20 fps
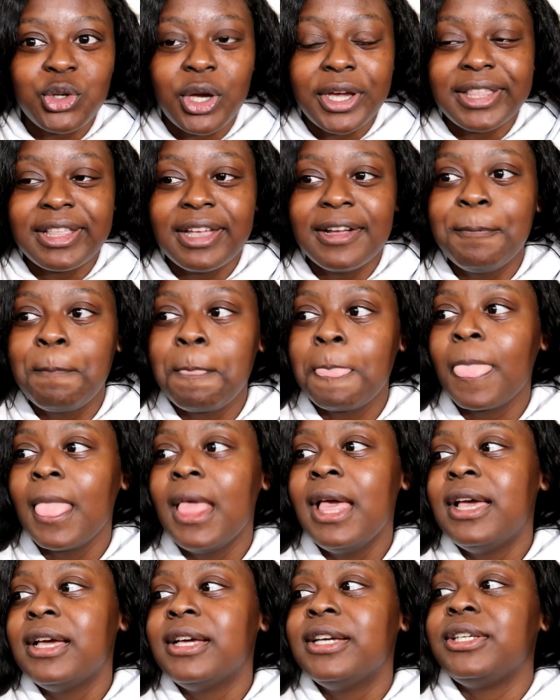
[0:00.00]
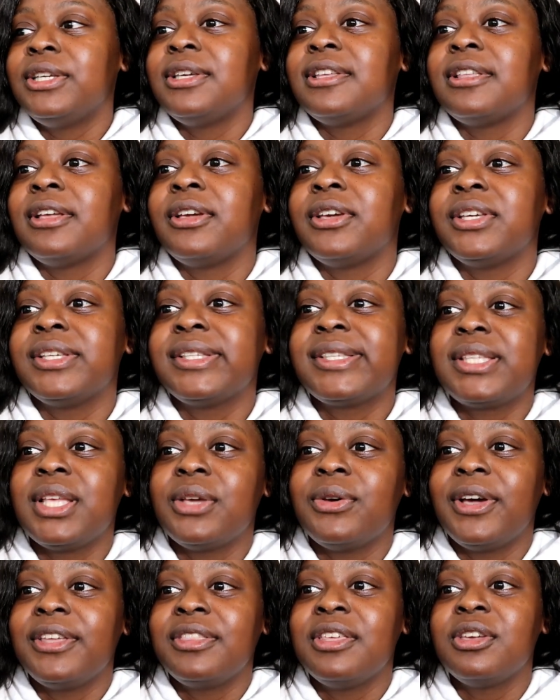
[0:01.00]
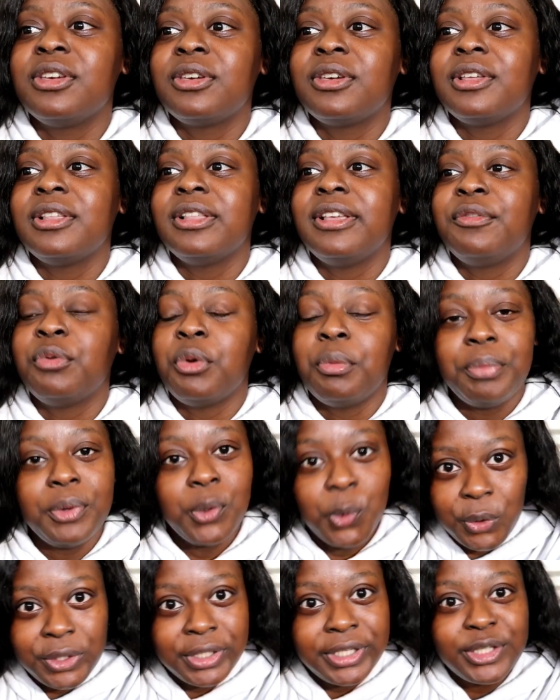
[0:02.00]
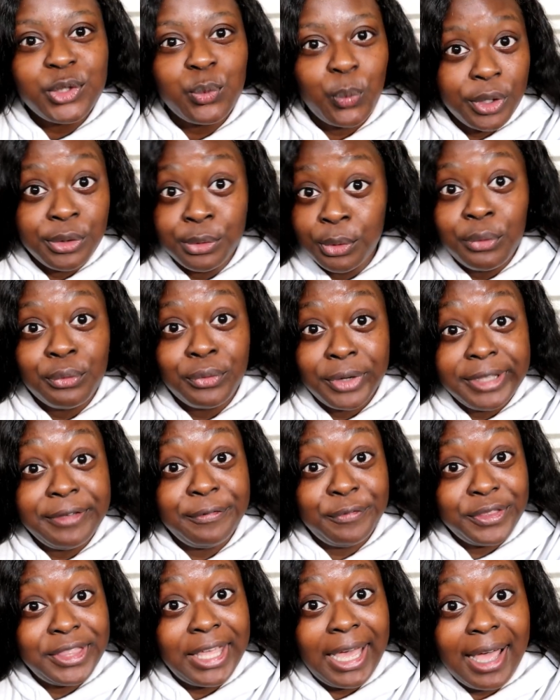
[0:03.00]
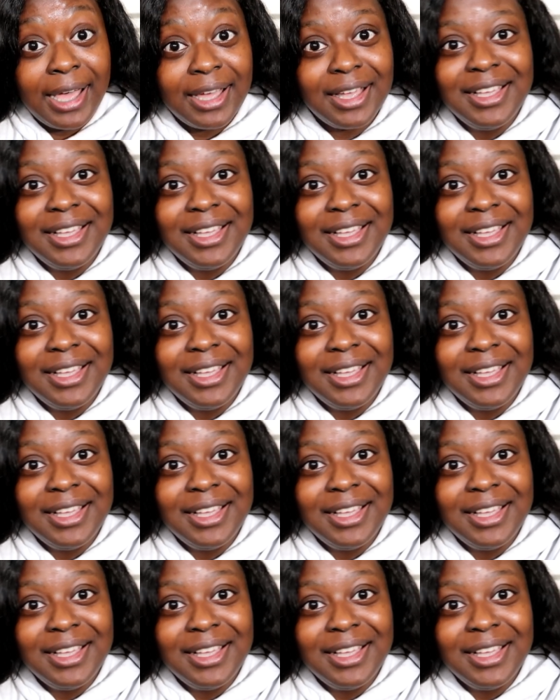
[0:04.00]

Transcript: China, you know? So I think if we're being honest, we're not ready for that.